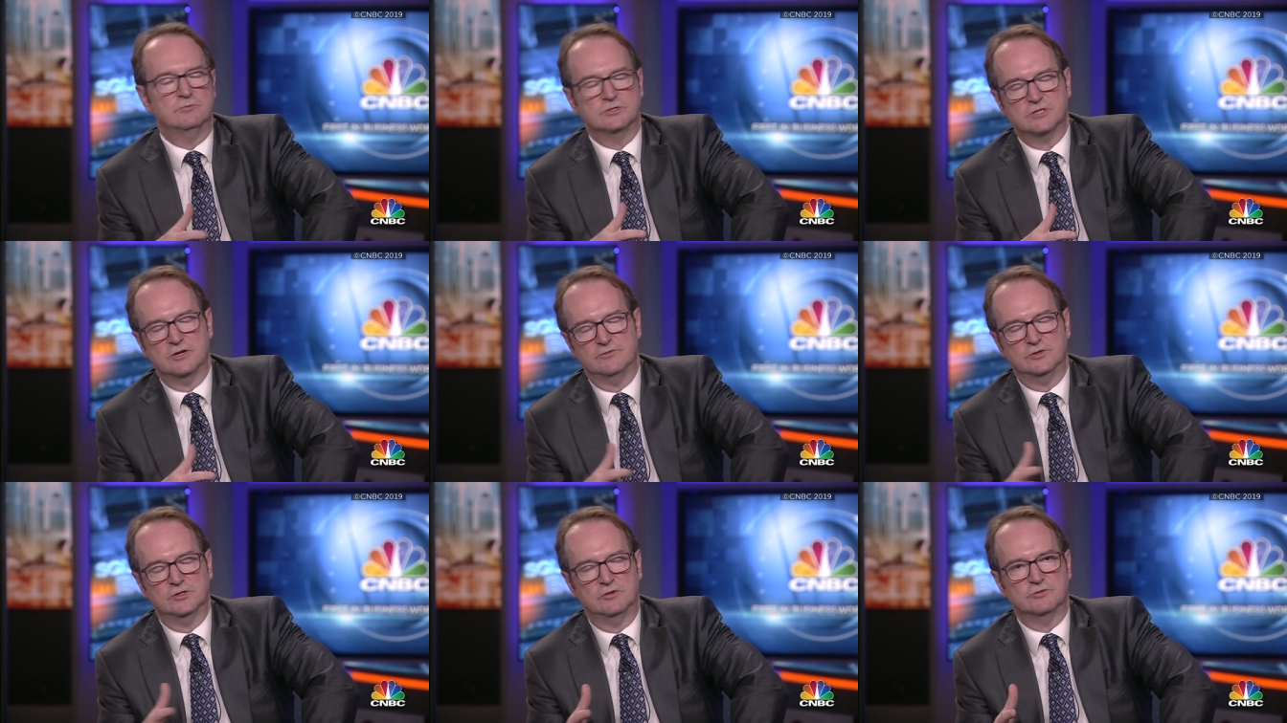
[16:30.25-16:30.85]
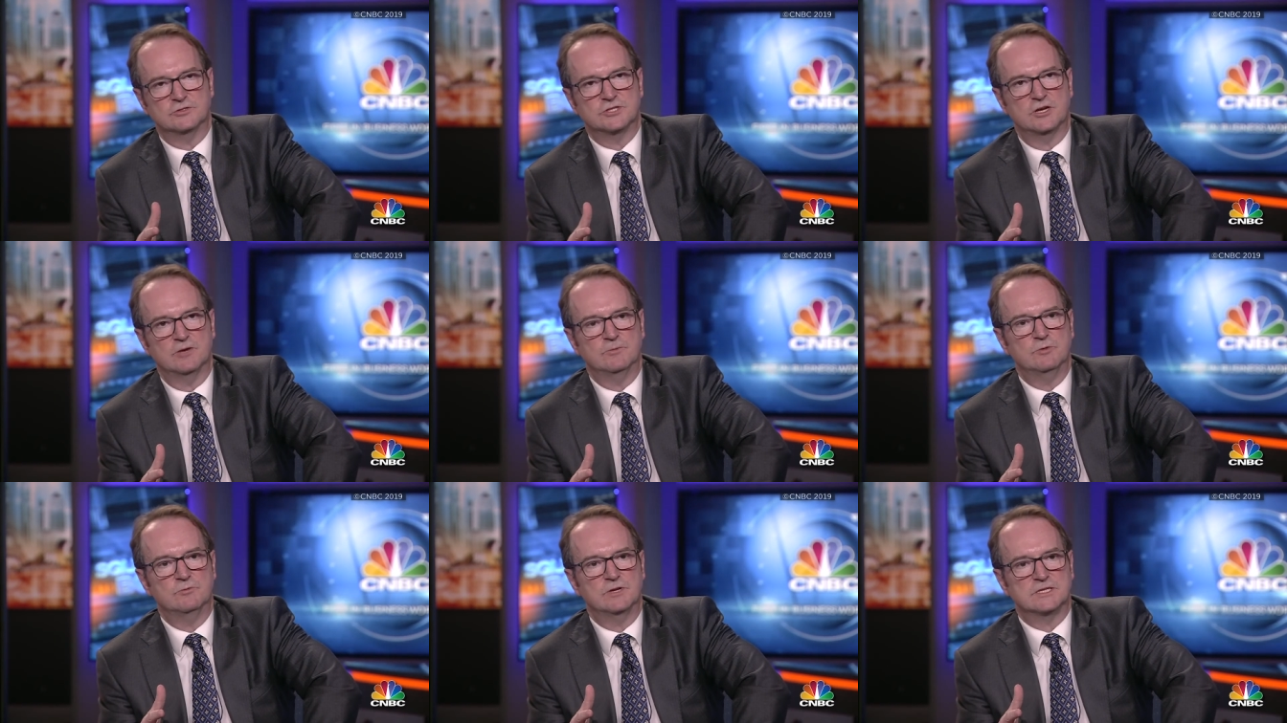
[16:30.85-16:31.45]
which over the long
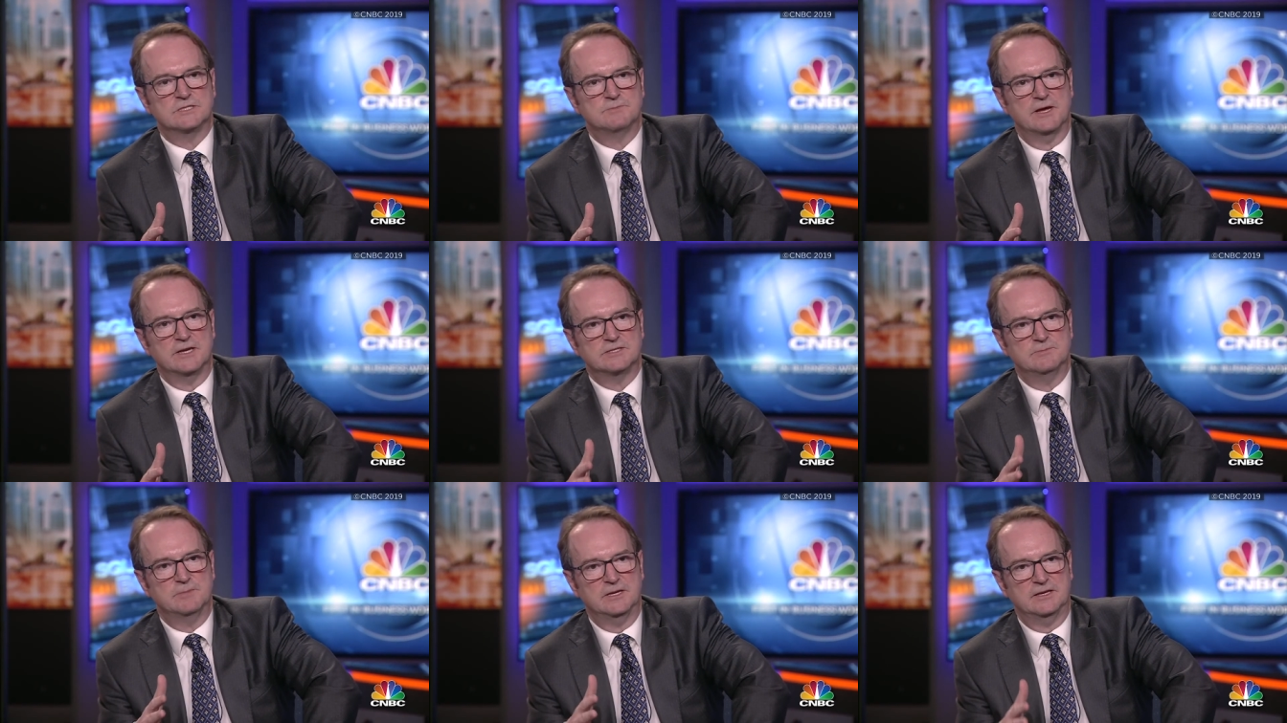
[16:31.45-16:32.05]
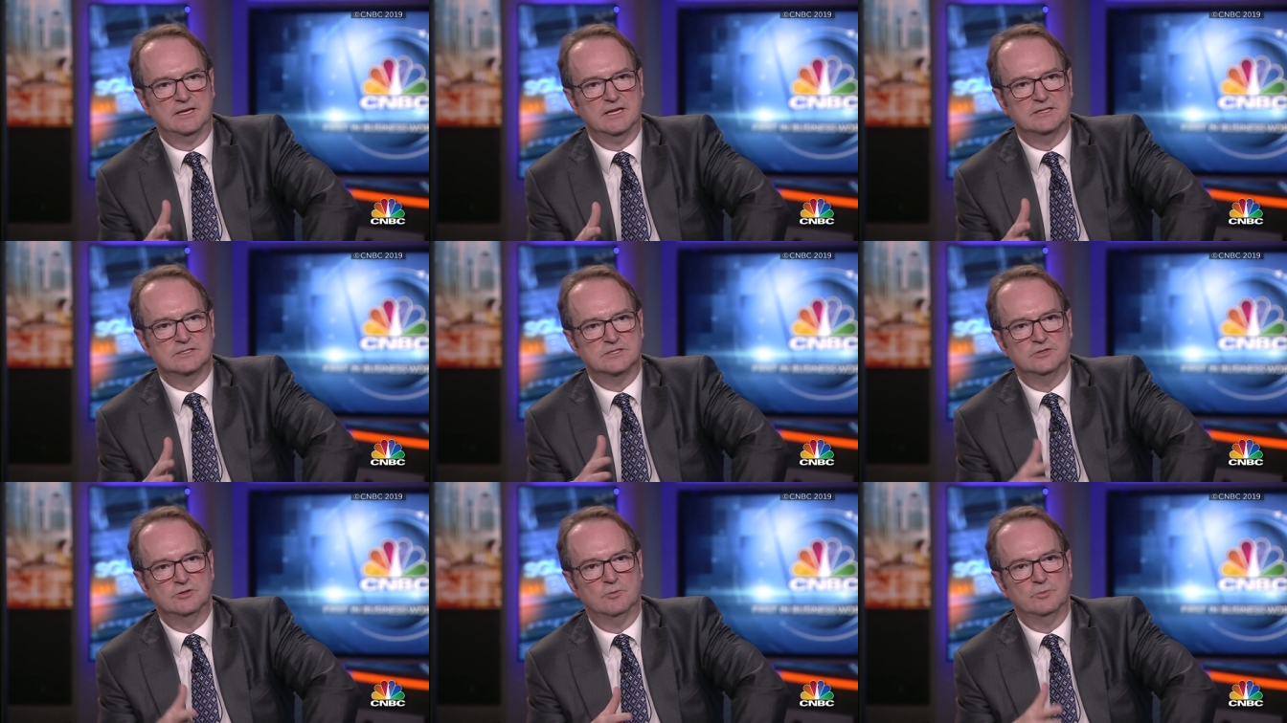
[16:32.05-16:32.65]
term you would expect to be geared
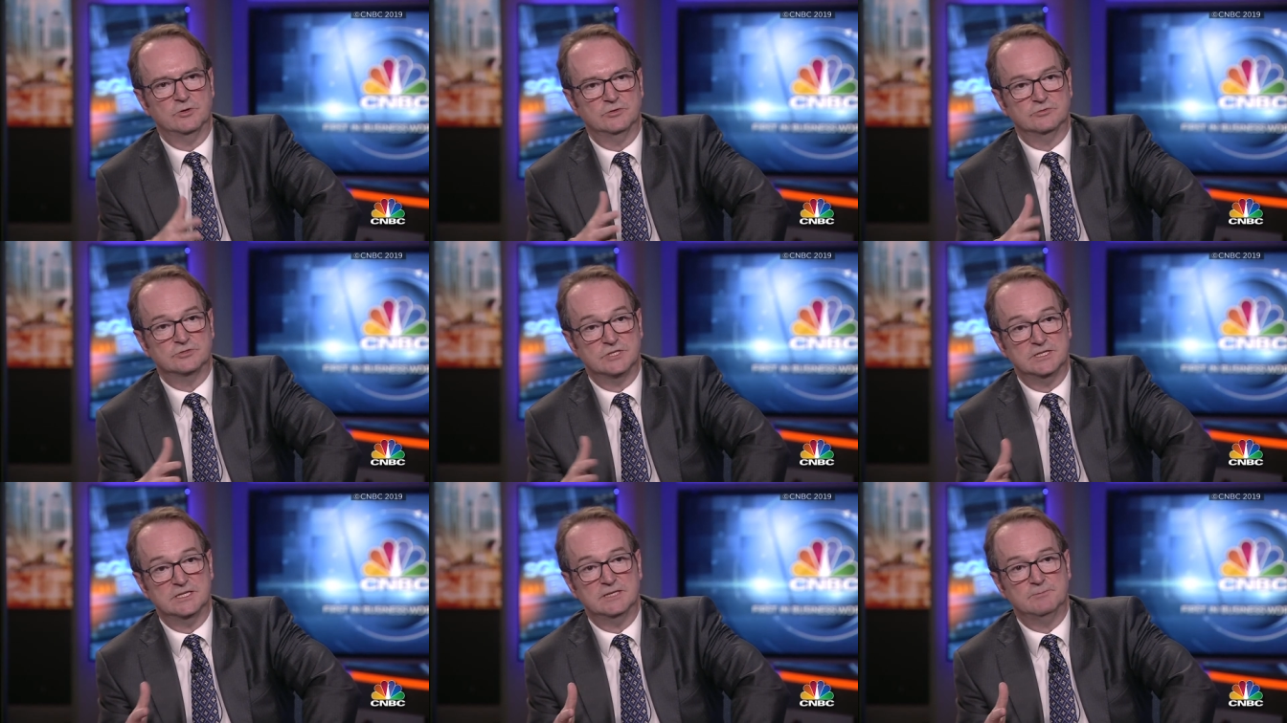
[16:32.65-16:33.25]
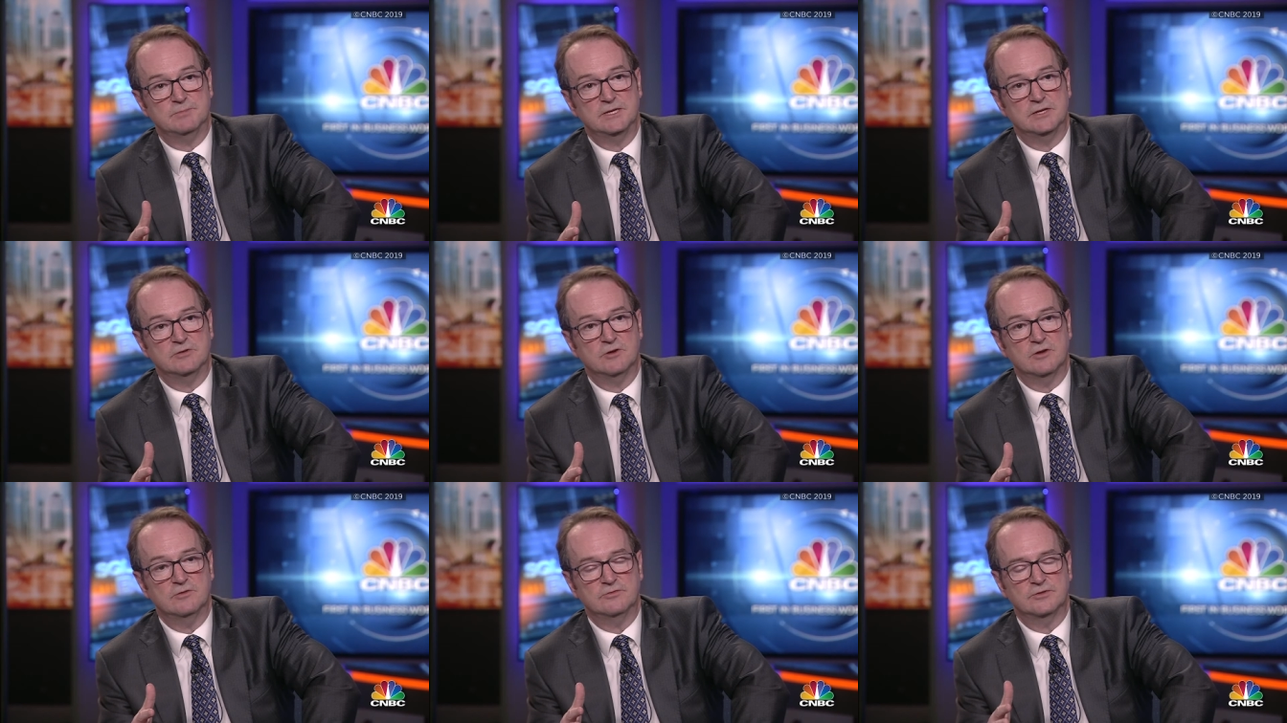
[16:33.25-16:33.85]
to nominal GDP
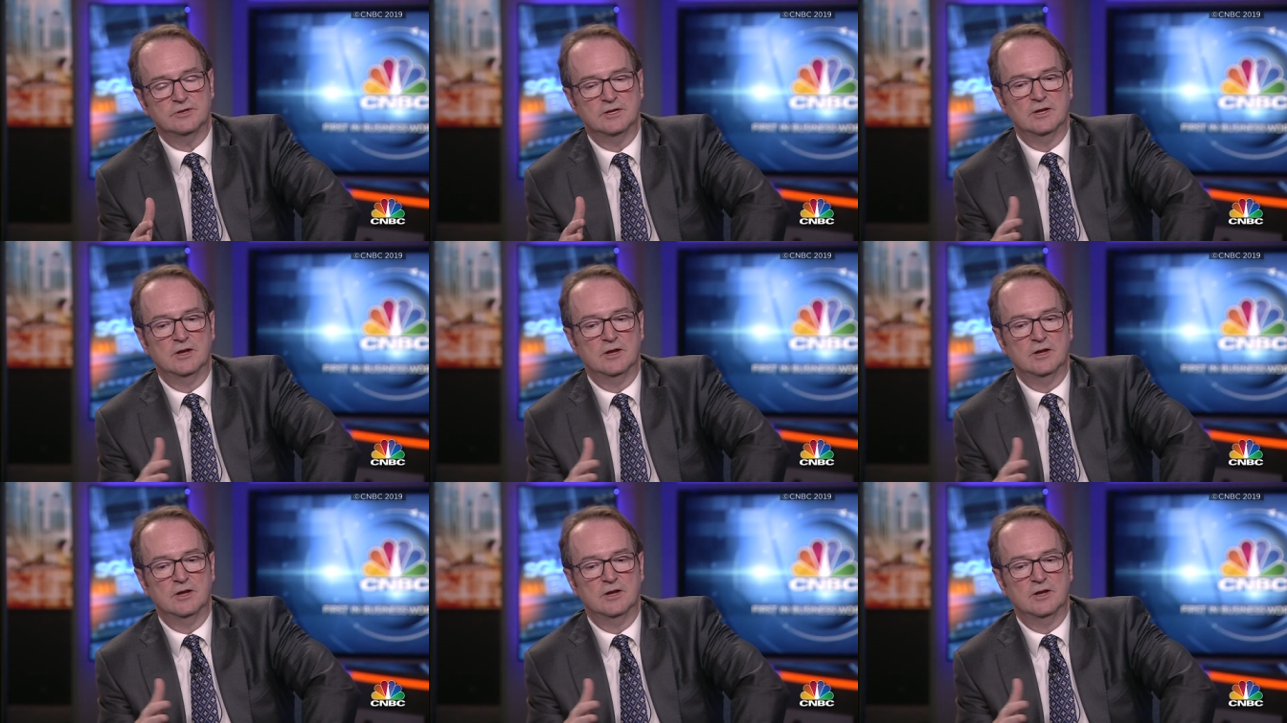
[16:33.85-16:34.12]
growth,